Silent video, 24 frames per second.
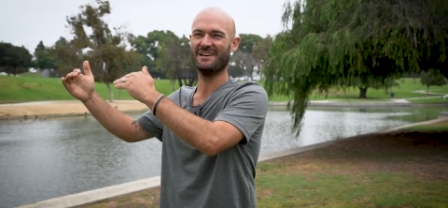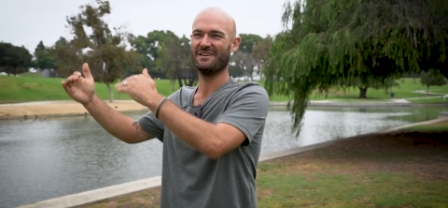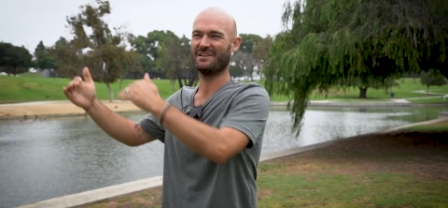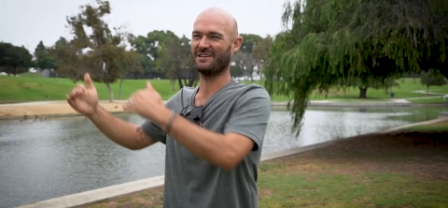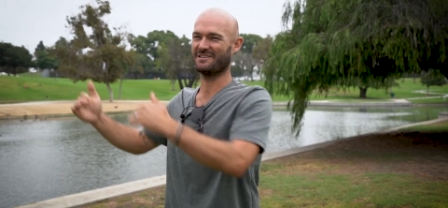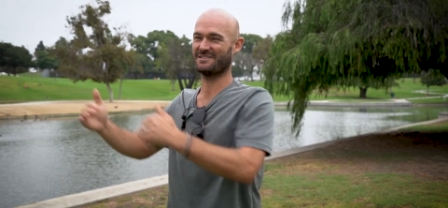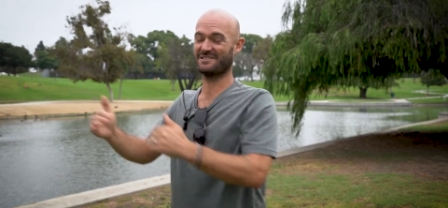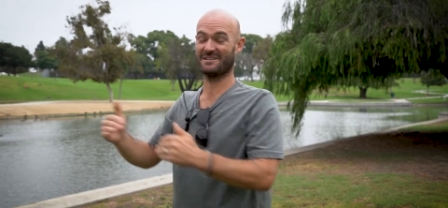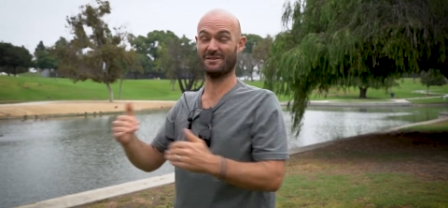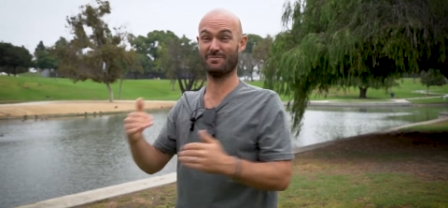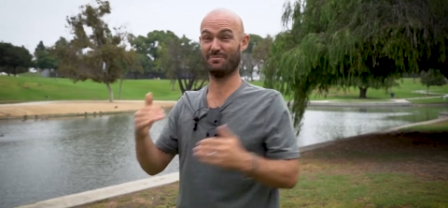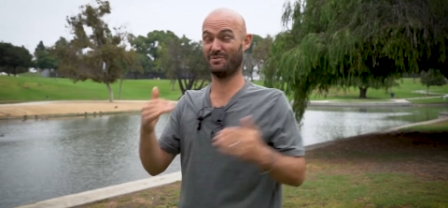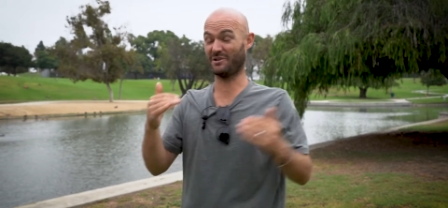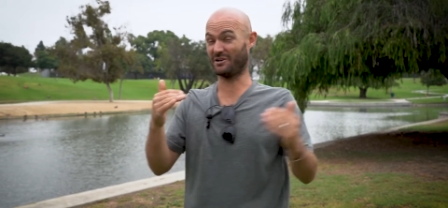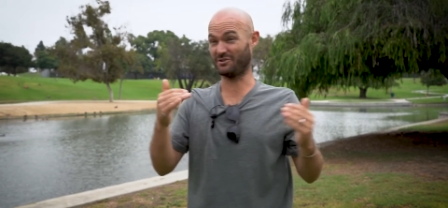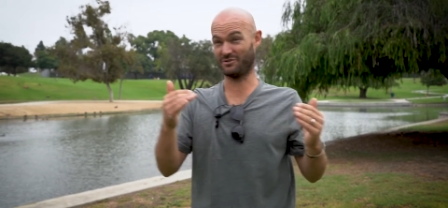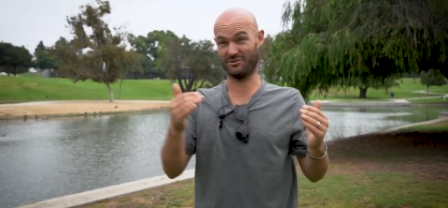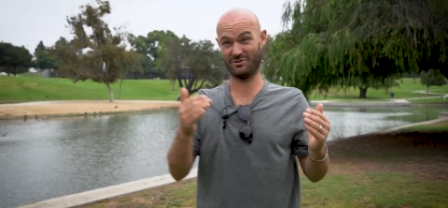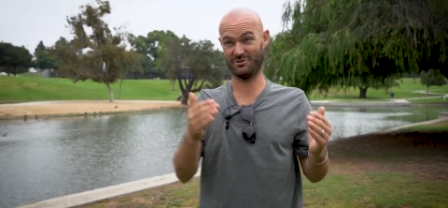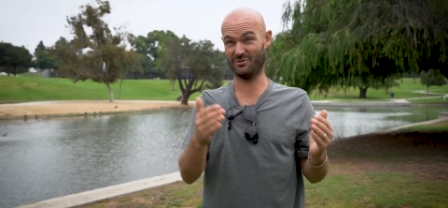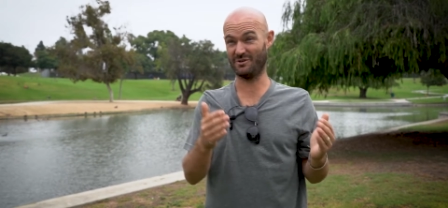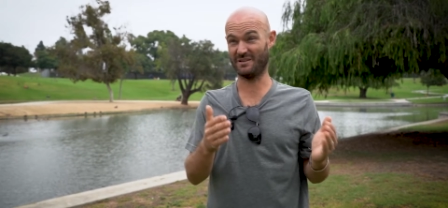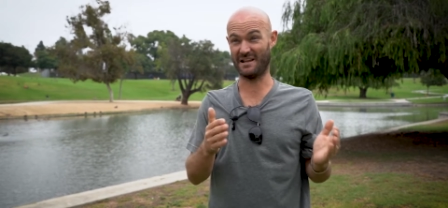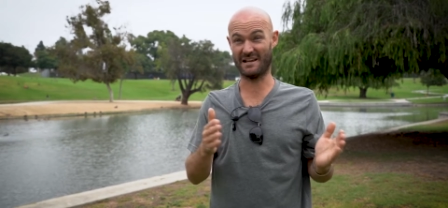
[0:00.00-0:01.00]
because some players
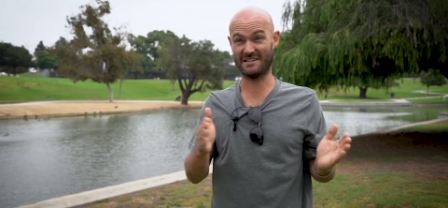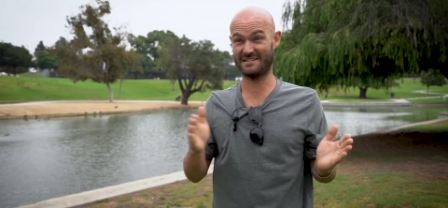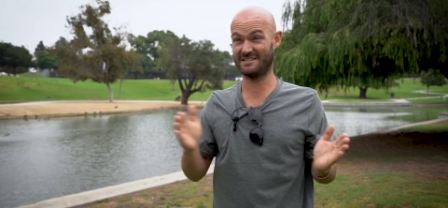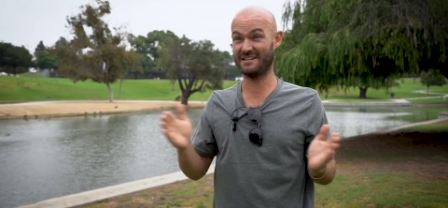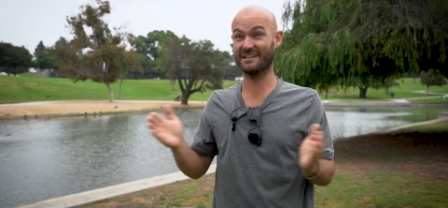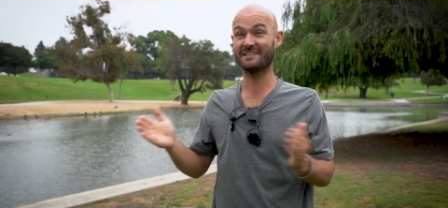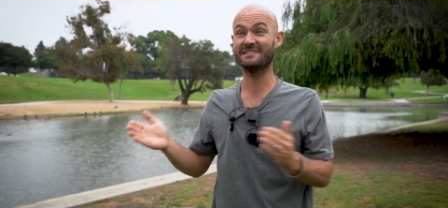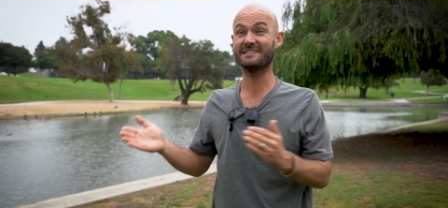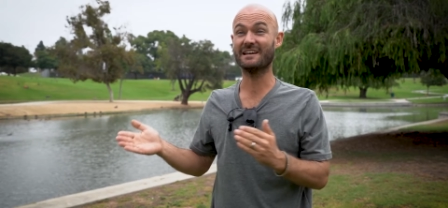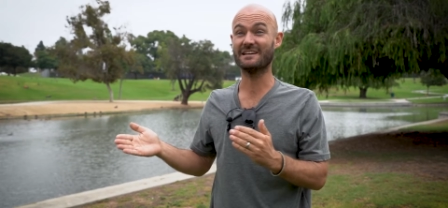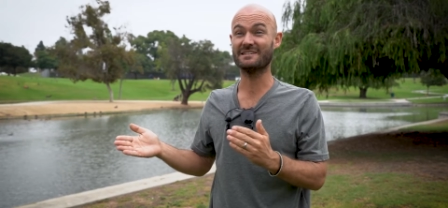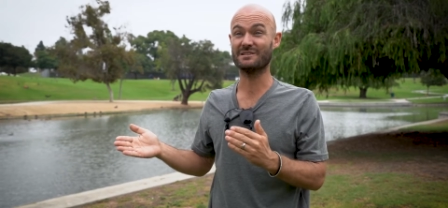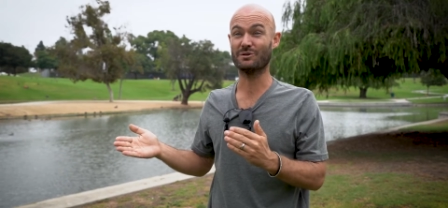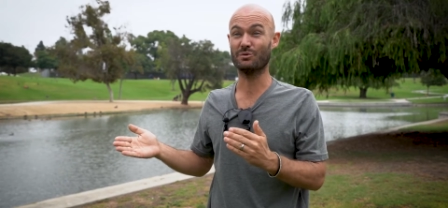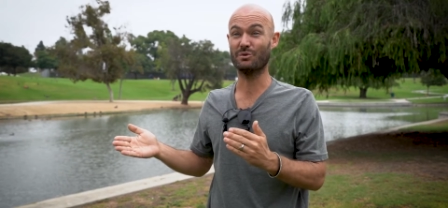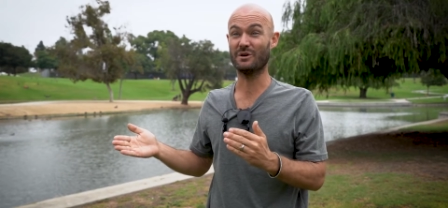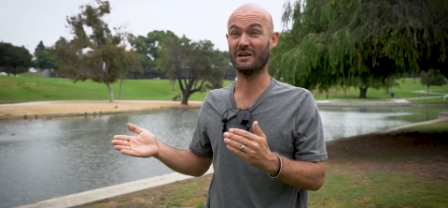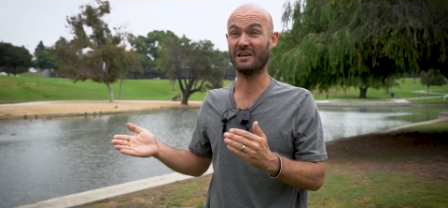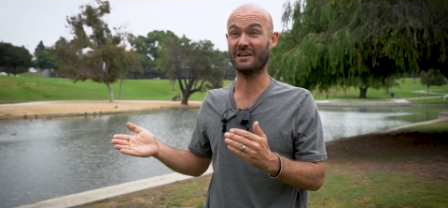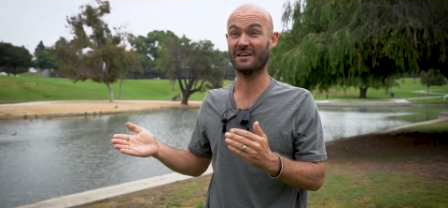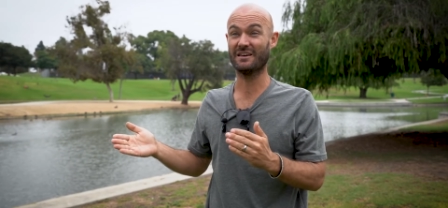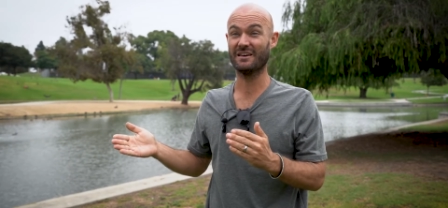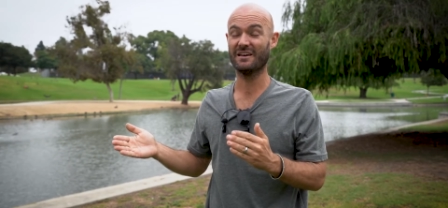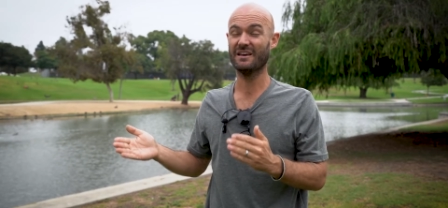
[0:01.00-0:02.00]
are doing that 6 days a
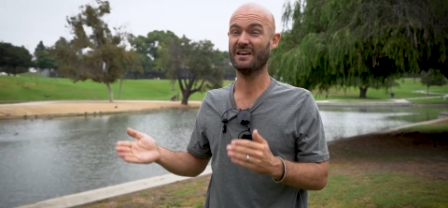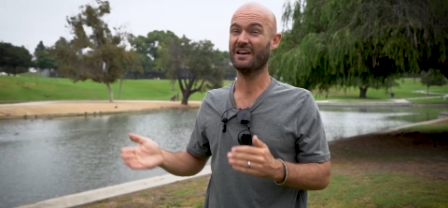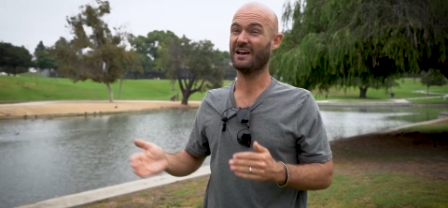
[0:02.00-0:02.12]
week